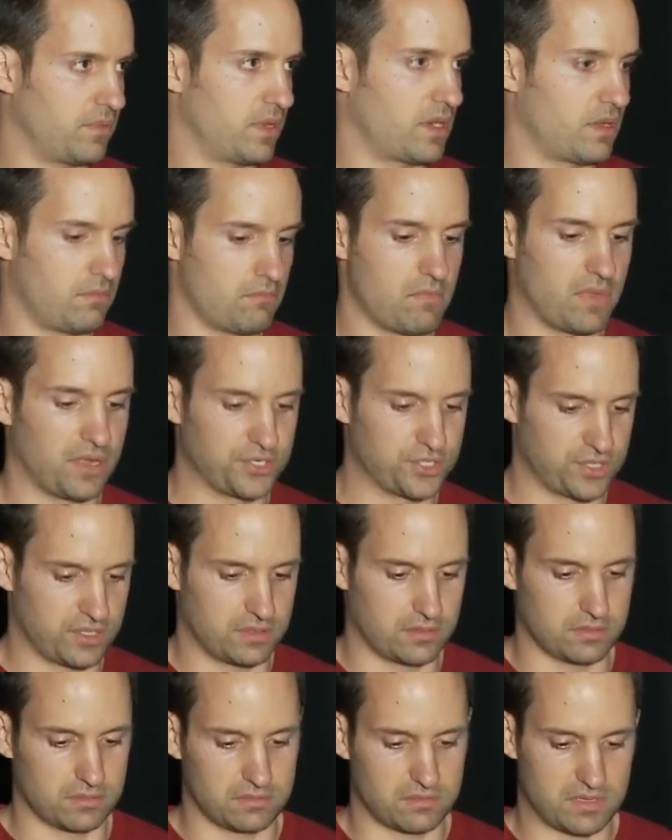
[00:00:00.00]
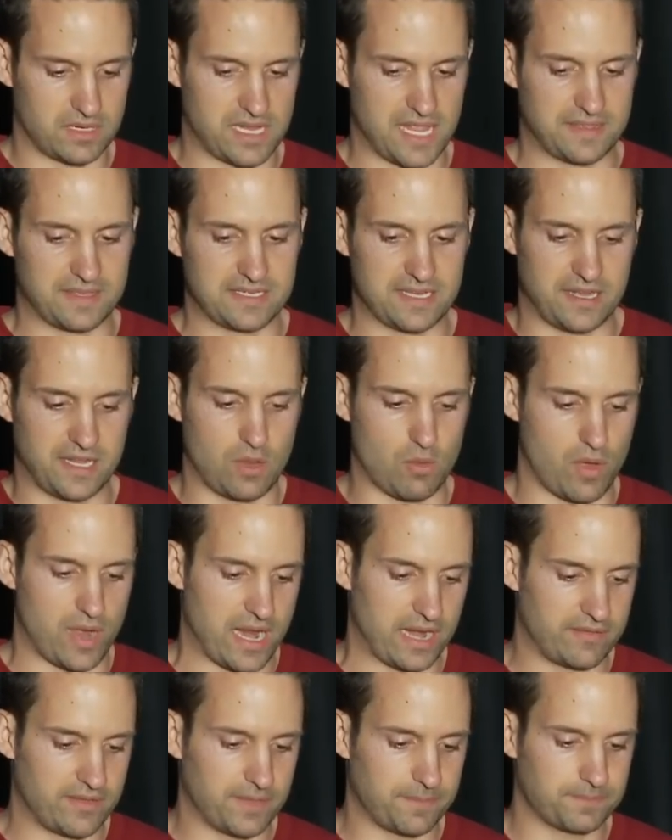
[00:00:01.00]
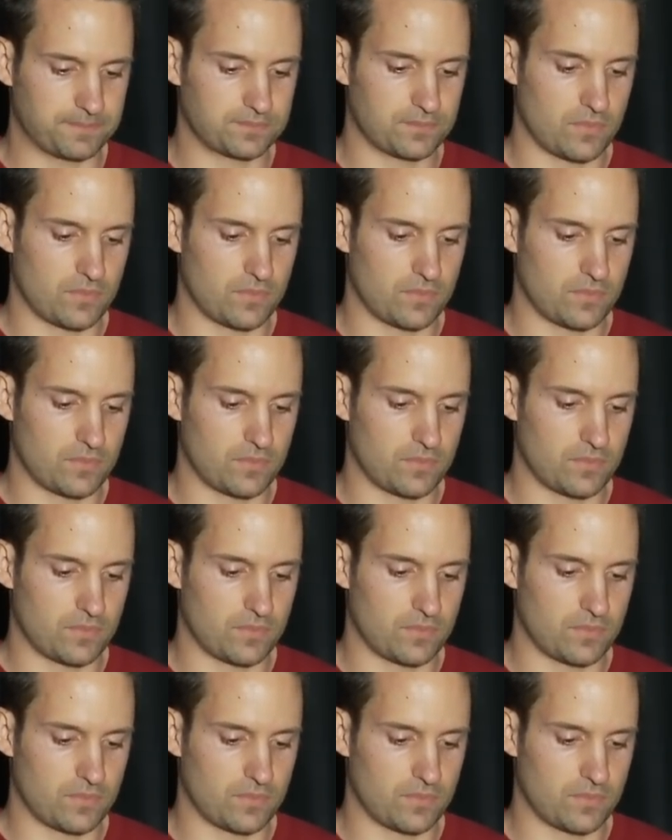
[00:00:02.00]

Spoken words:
munge it and get the data you want out of it.